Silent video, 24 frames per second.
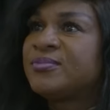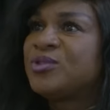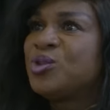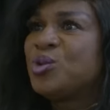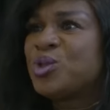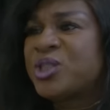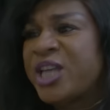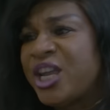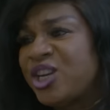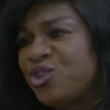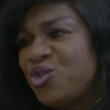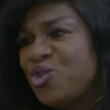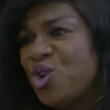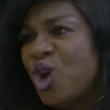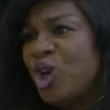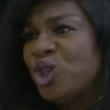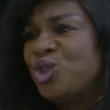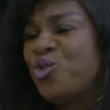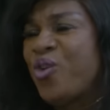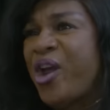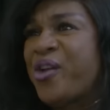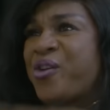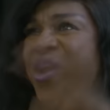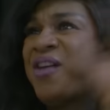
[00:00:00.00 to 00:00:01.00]
You said
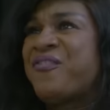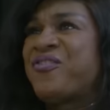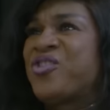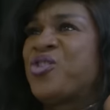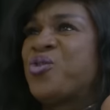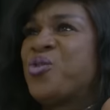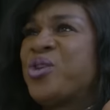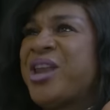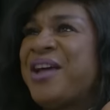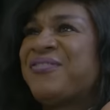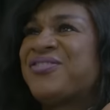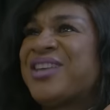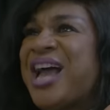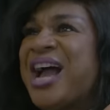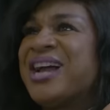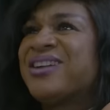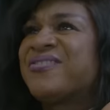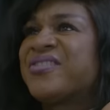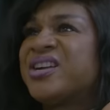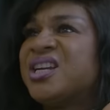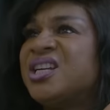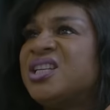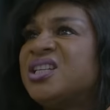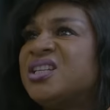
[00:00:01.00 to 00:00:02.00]
you left
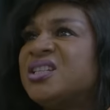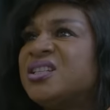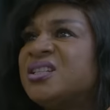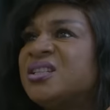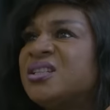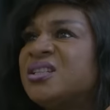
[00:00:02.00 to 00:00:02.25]
angrily.